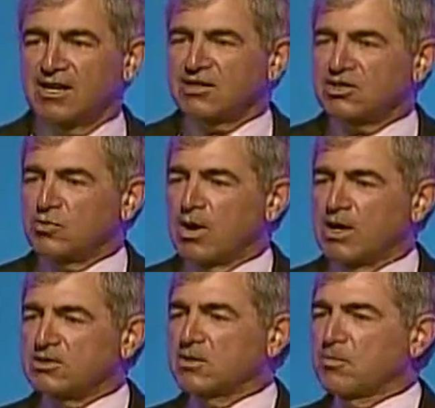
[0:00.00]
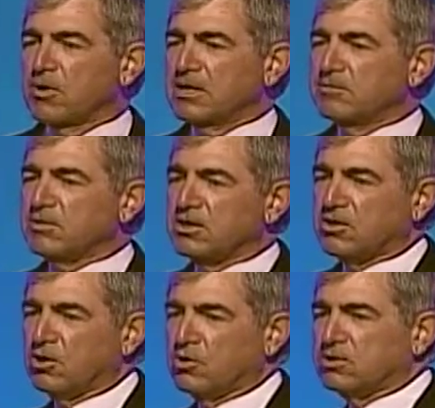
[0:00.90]
She wants to bring them to the
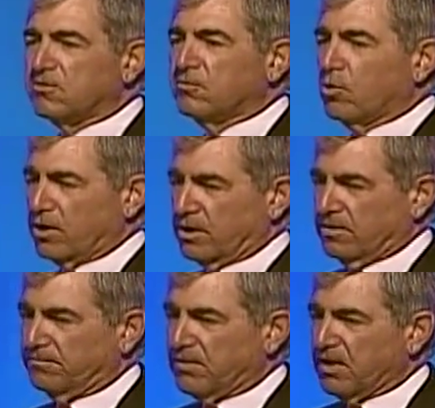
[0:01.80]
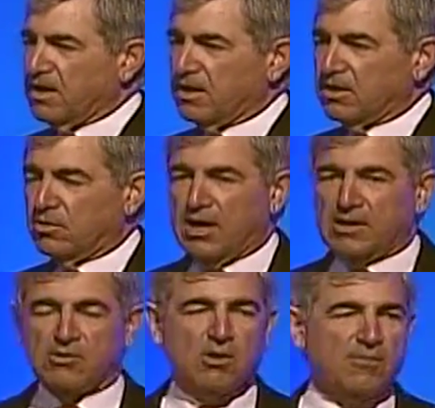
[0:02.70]
coast of Oregon. Now, I
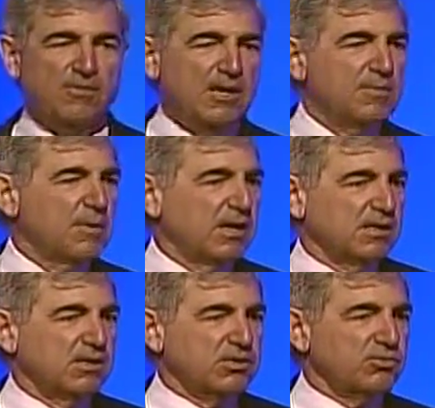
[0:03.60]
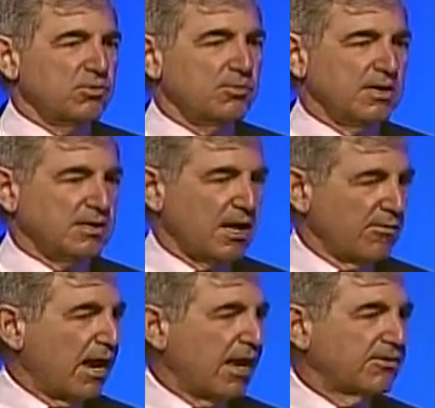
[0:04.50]
don't know if anybody in this room has
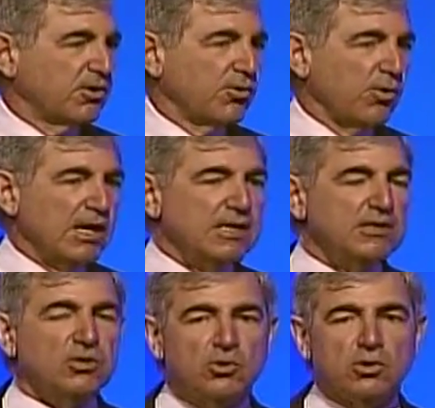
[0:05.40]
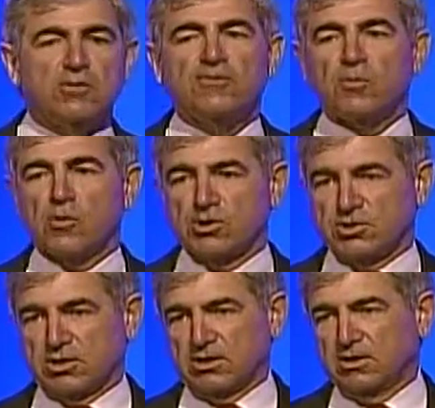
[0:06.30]
ever had the great good
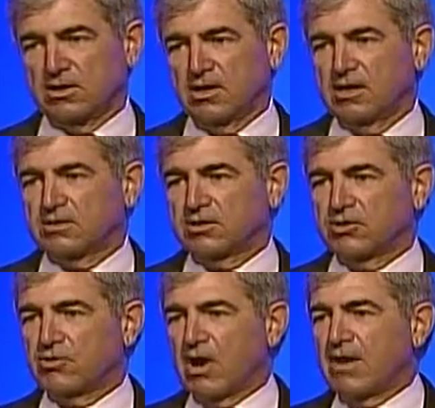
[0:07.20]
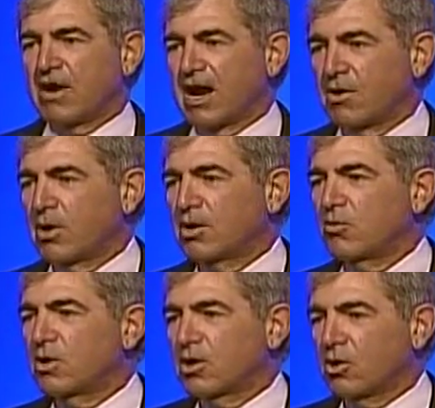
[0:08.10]
fortune to drive Highway
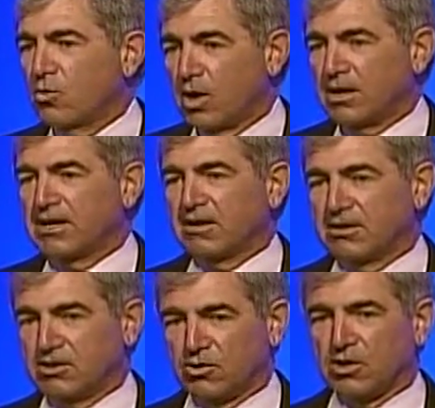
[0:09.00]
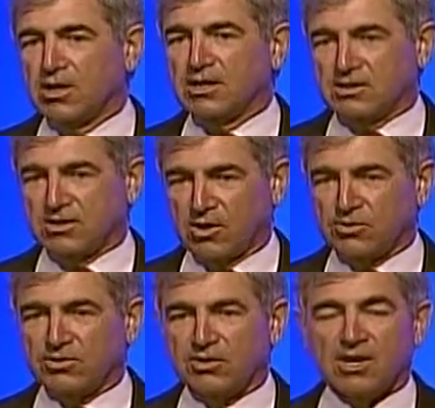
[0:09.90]
101 down the Oregon
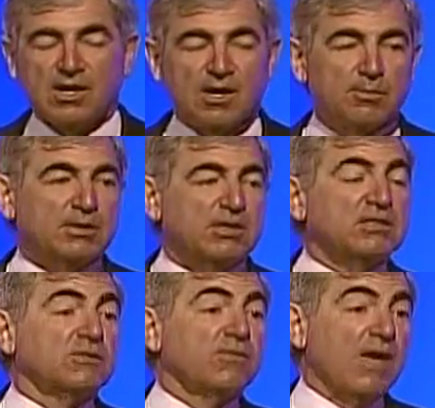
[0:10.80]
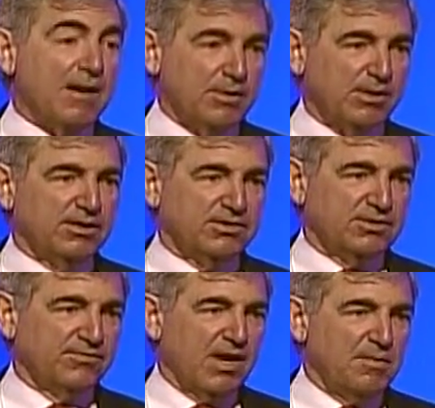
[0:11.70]
coast, but this is fabulous.
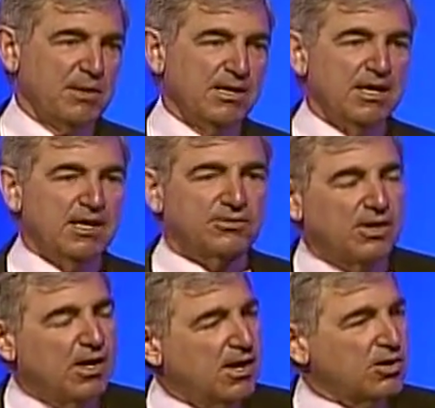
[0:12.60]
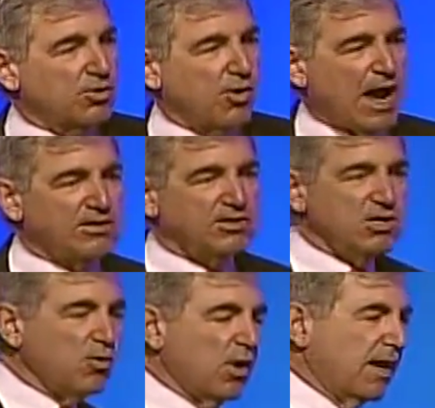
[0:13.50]
I mean, it's
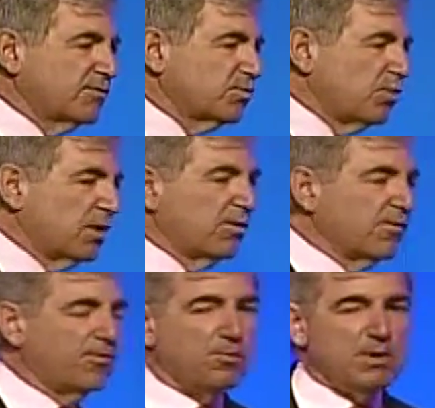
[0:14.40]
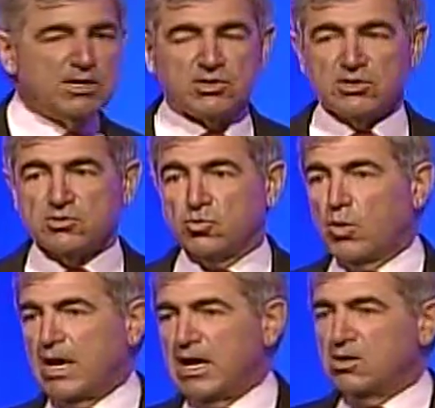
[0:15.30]
crashing waves, wonderful beaches,
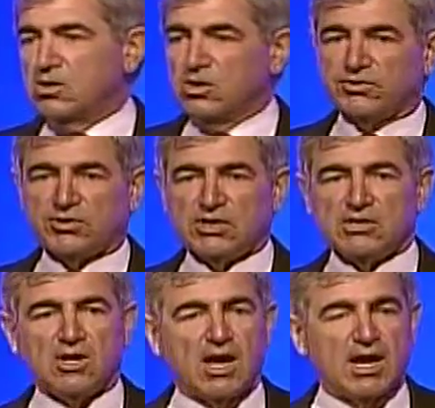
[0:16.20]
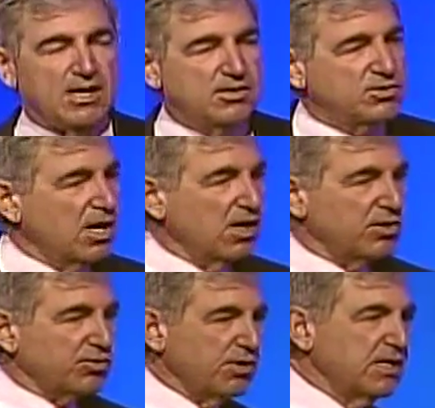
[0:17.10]
whales, sea lions,
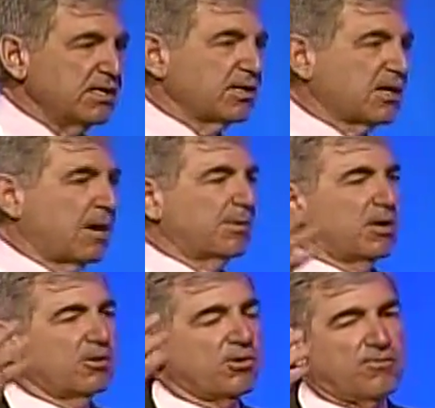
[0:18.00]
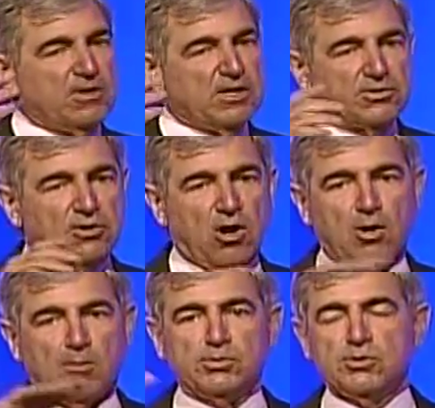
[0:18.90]
trees a couple of 100 feet
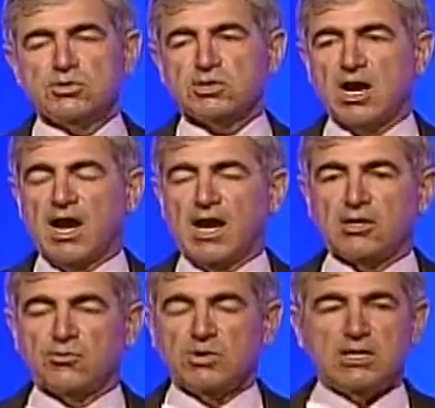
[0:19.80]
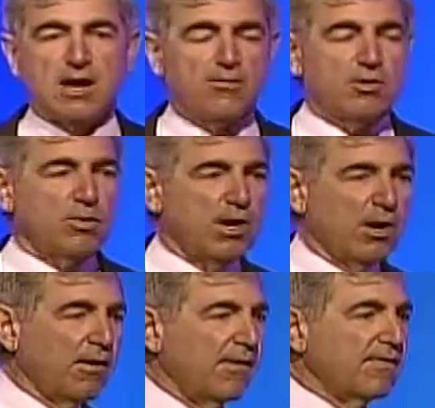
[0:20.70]
tall, blue sky, green
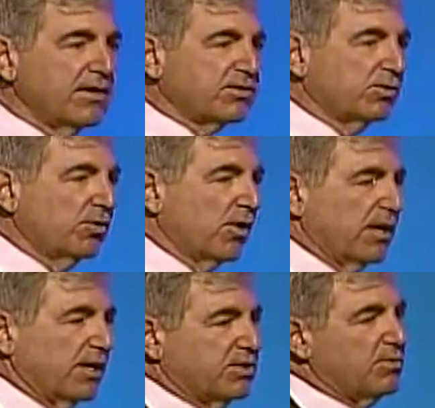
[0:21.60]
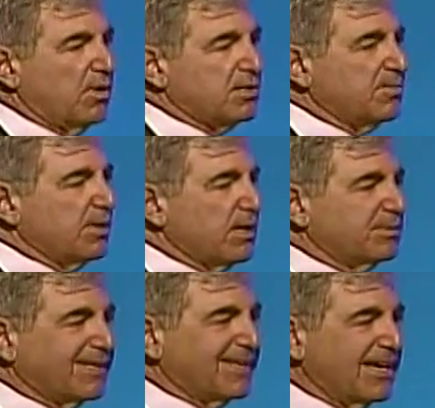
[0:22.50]
everywhere. It's glorious. She wants to bring them
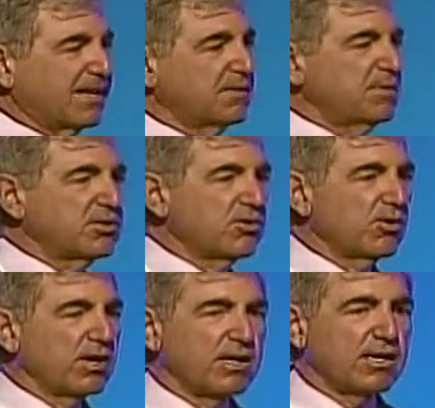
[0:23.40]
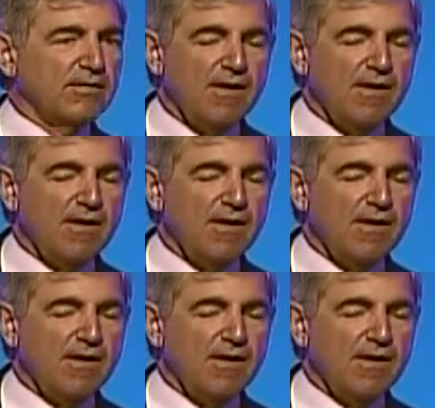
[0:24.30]
to Cannon Beach, Oregon.